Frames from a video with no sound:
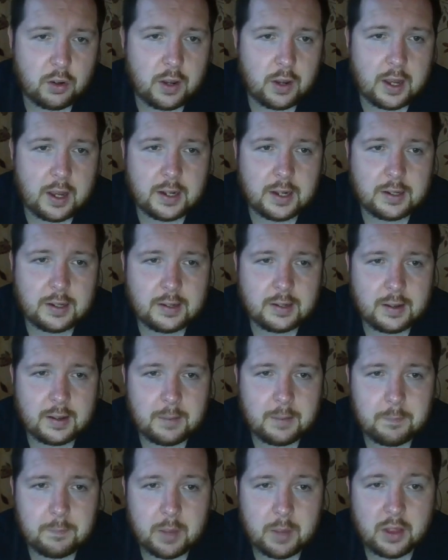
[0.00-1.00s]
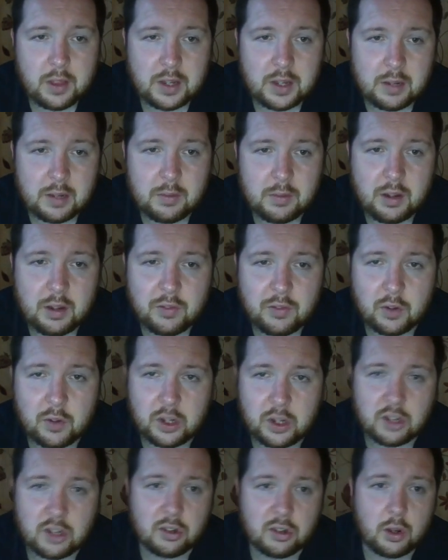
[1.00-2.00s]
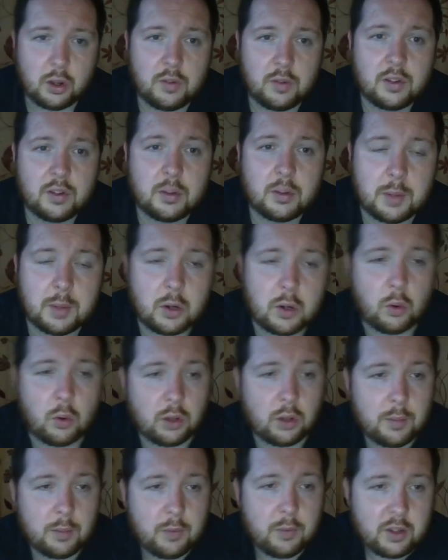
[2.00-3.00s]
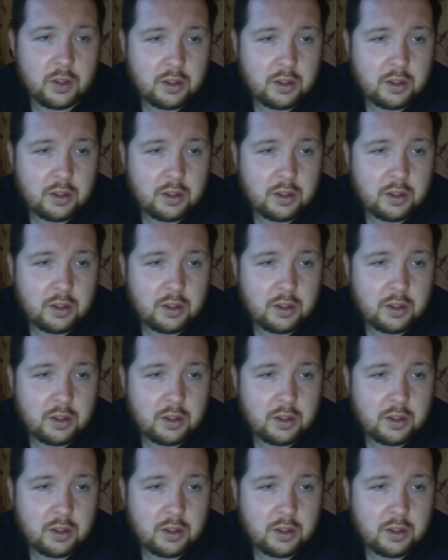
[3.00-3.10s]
and I think he fully deserves to be called up for the South